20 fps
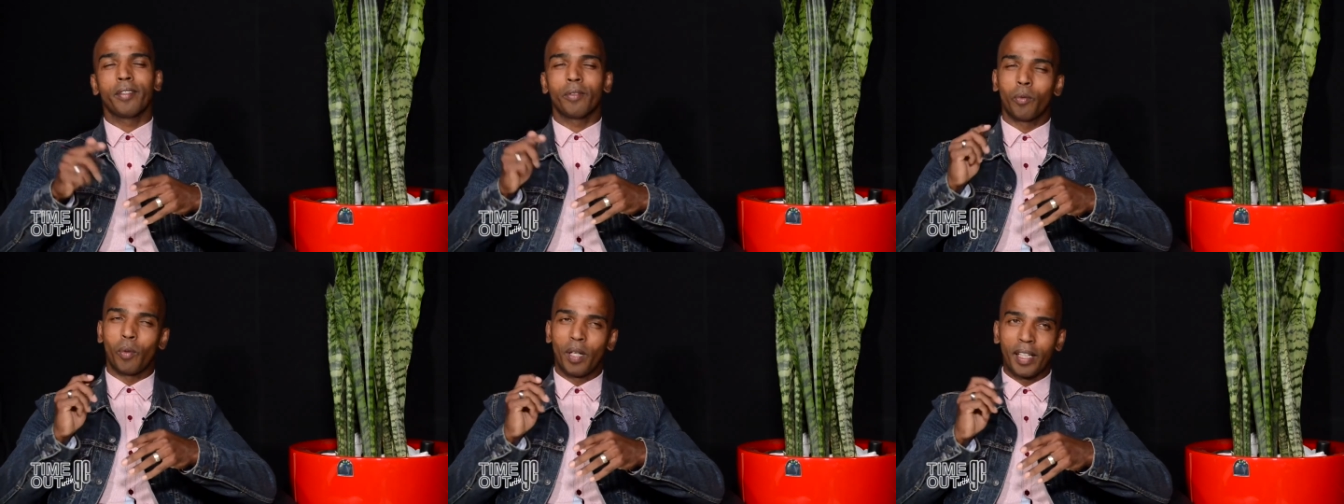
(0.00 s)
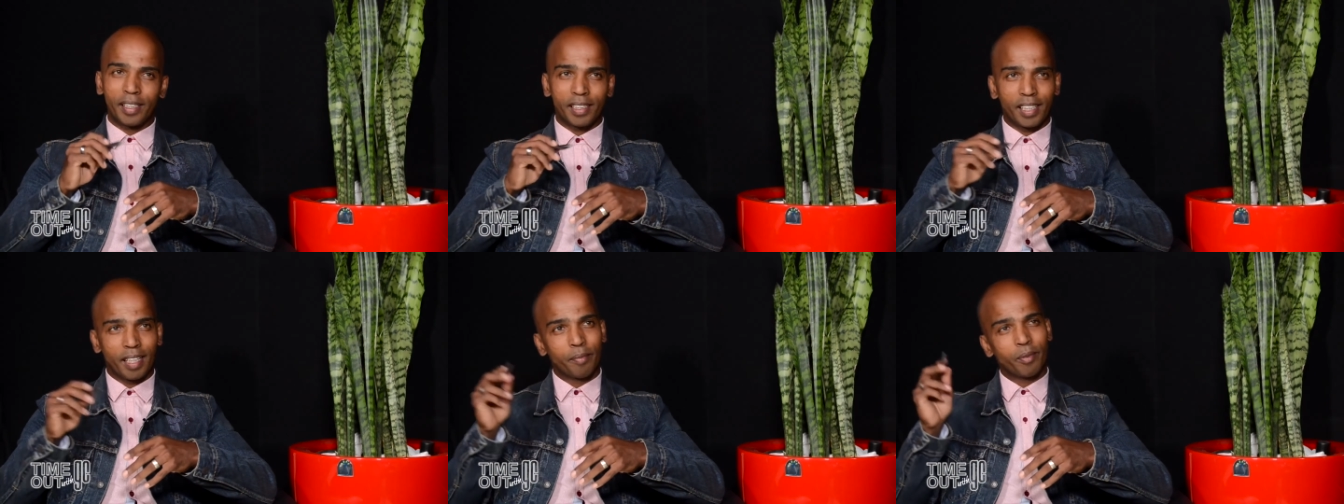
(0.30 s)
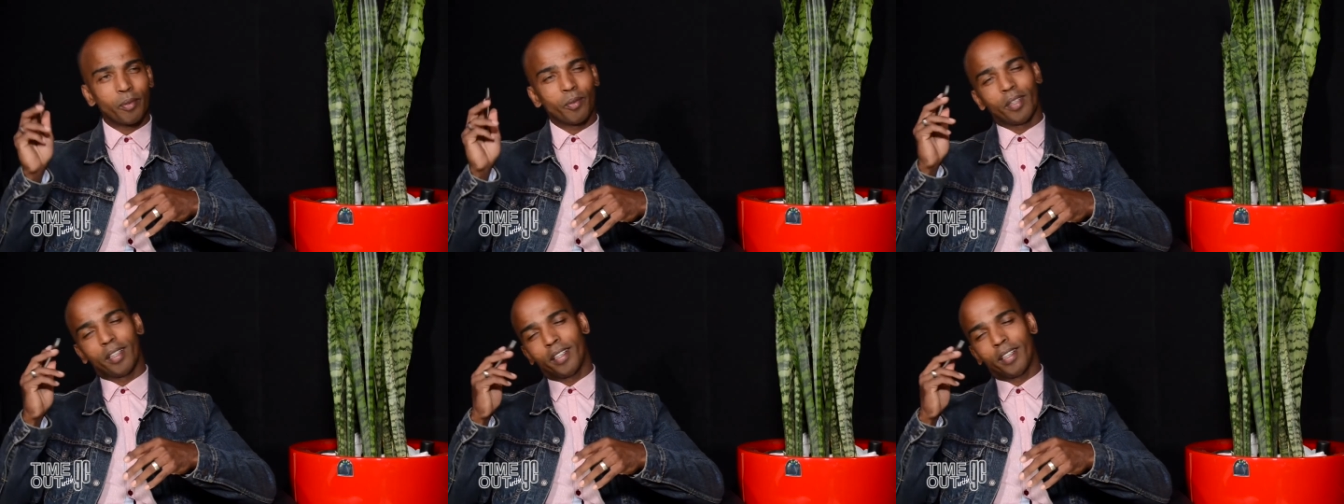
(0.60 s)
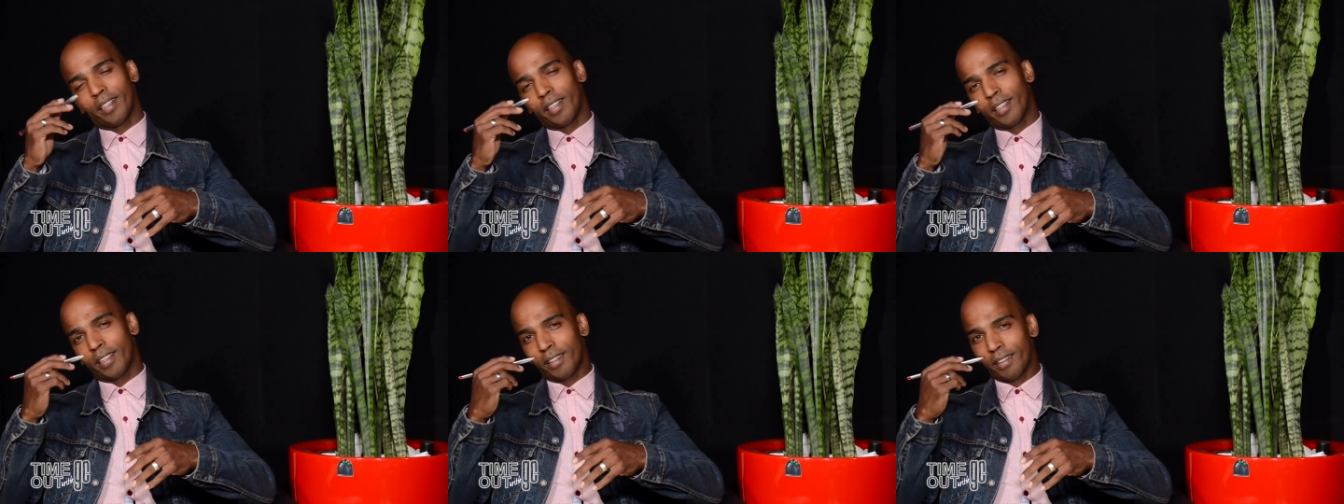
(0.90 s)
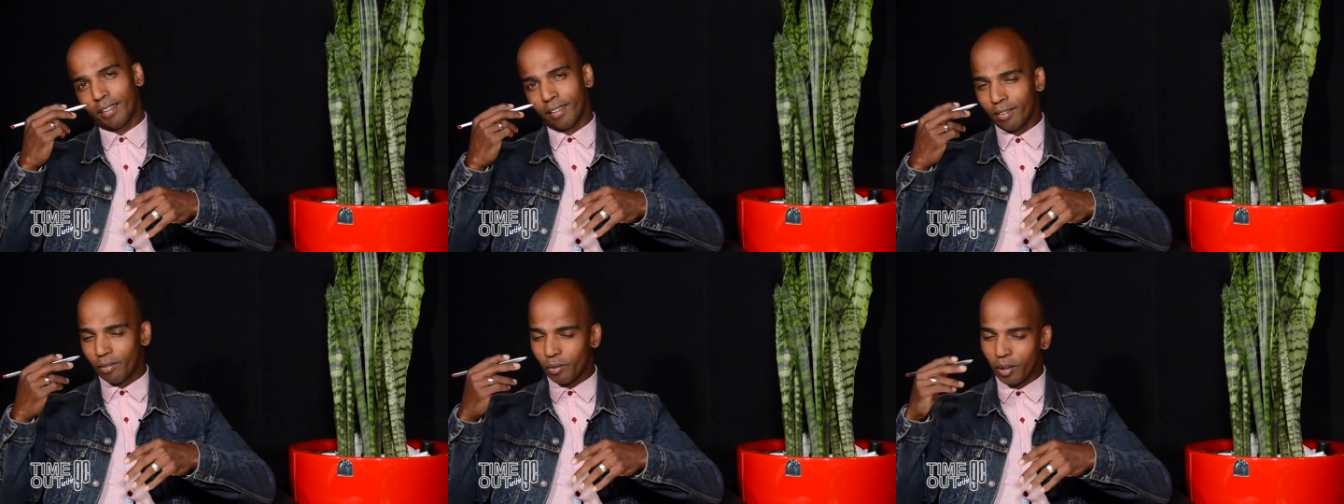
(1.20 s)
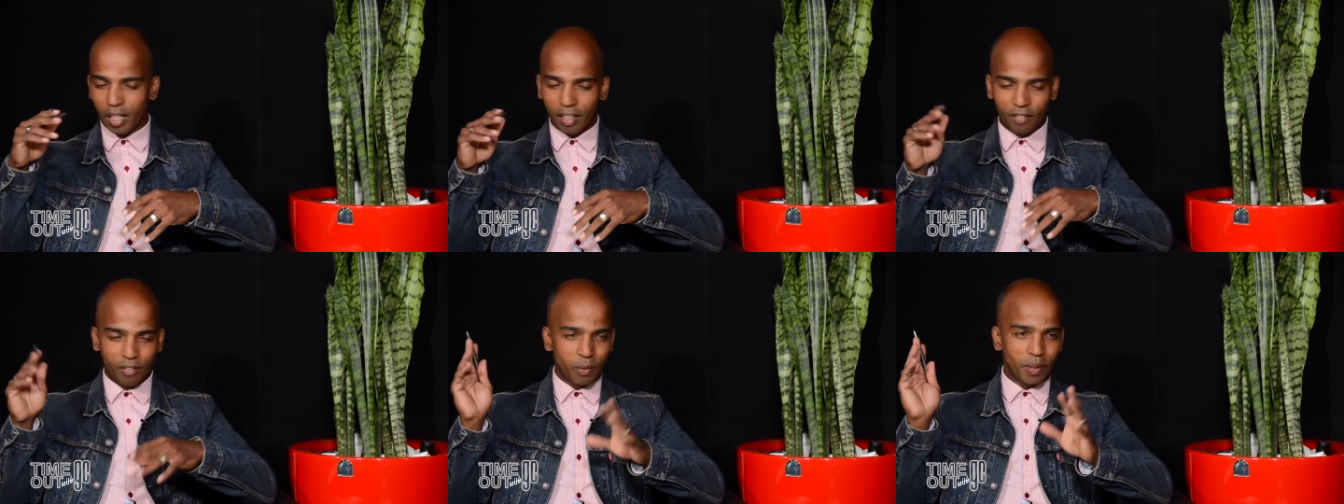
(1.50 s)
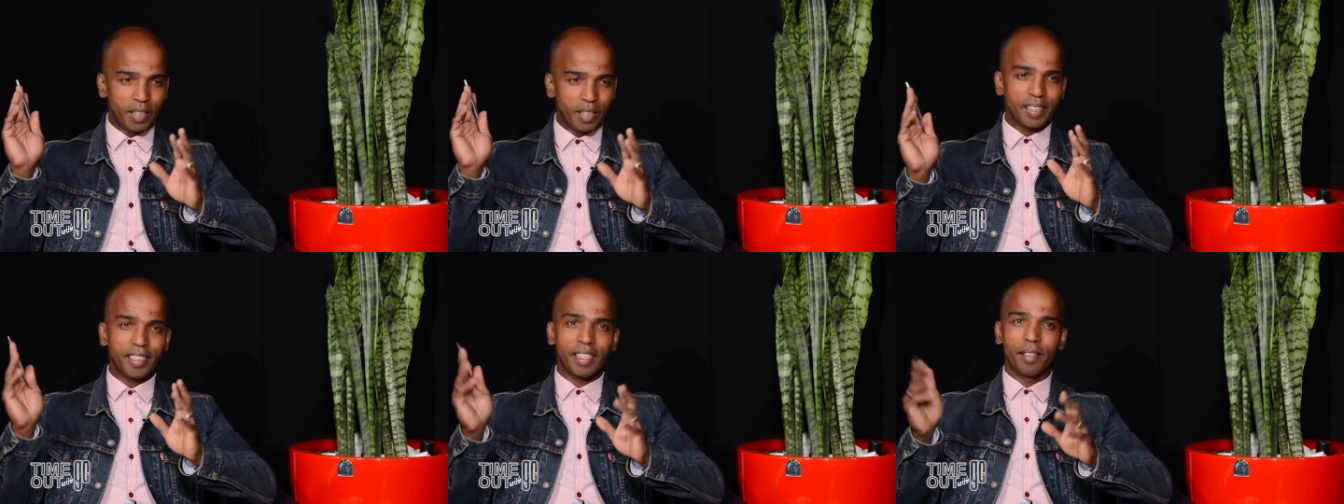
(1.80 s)
1 times 1, whatever,
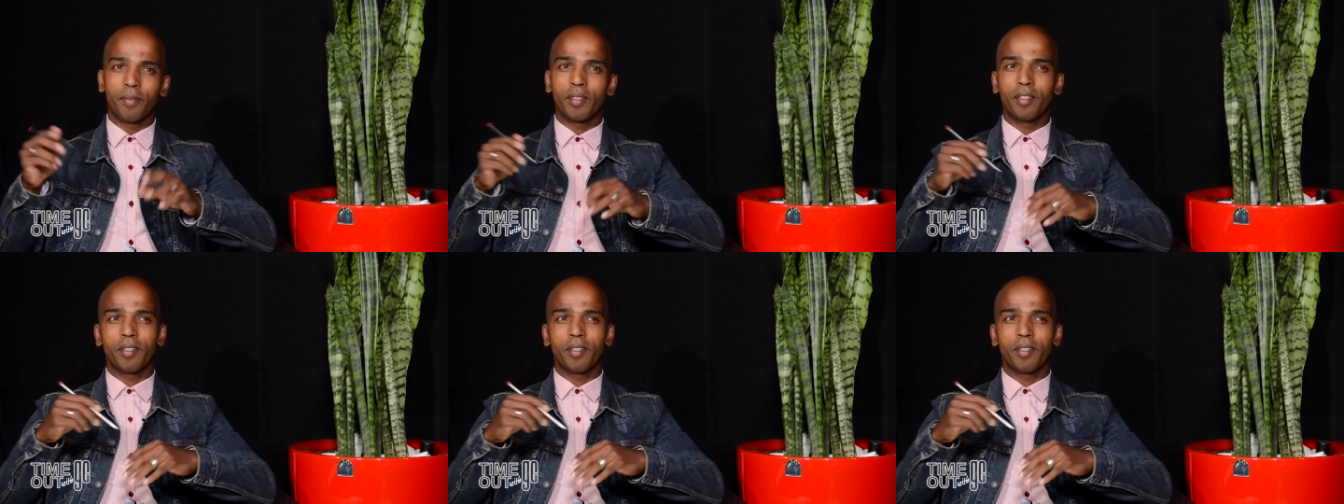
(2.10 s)
1 times